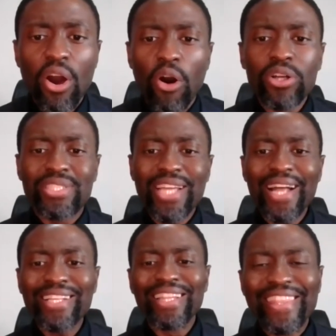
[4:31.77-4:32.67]
or
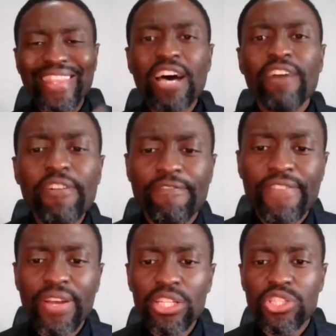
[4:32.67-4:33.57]
Daniel never
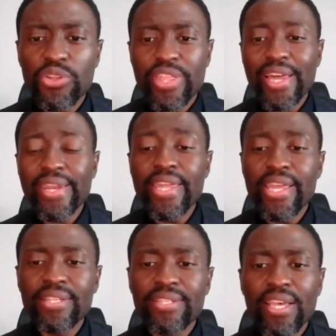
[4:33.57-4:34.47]
fell to their
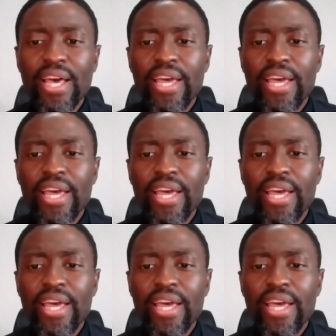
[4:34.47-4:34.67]
knees